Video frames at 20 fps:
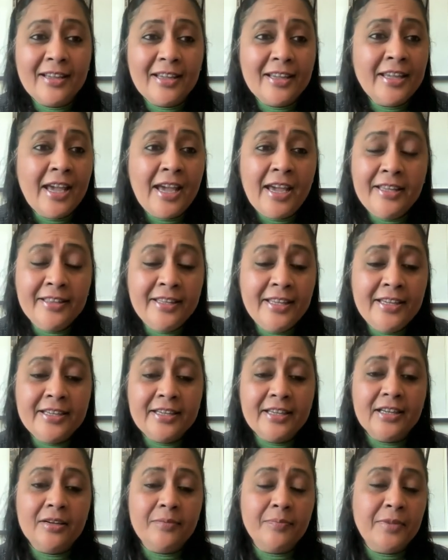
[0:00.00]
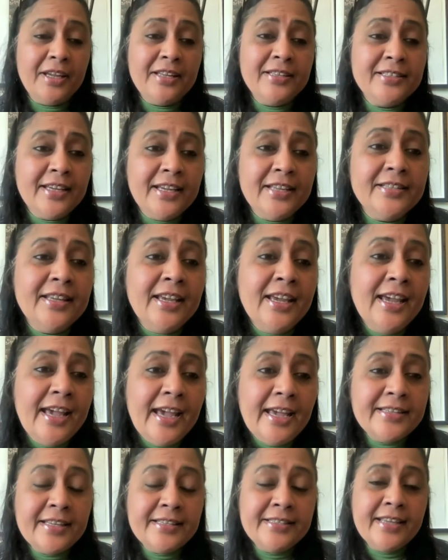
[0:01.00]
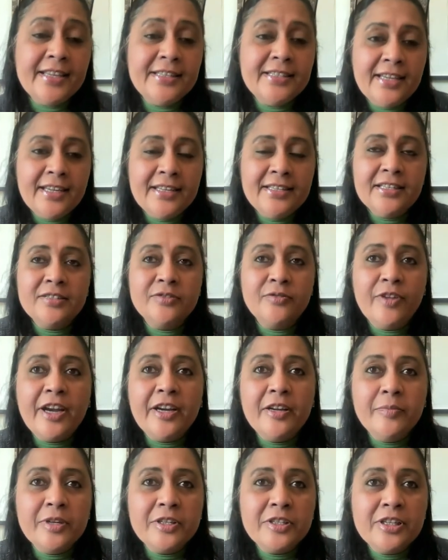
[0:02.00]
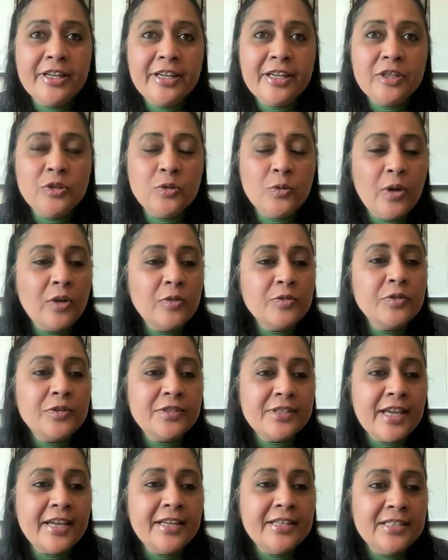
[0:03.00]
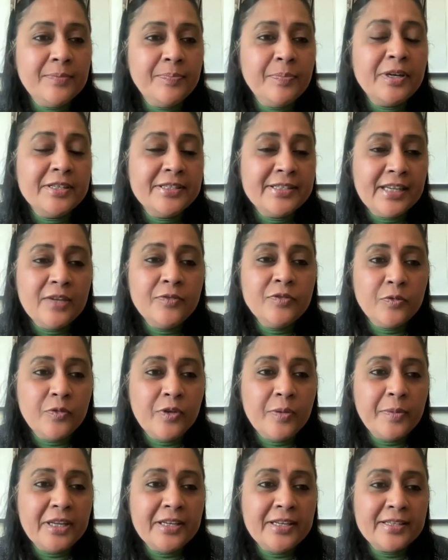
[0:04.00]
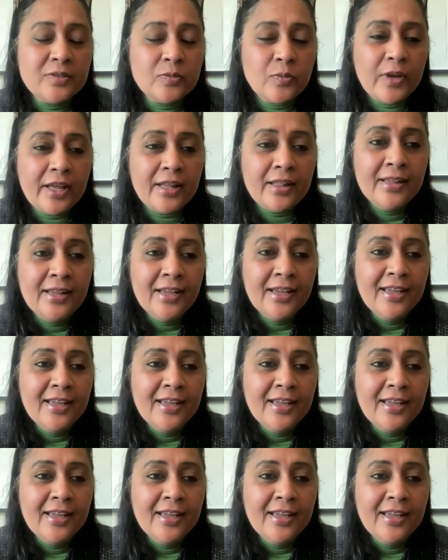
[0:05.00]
Yeah, I think as I said, it is very much linked to how society perceives women as well.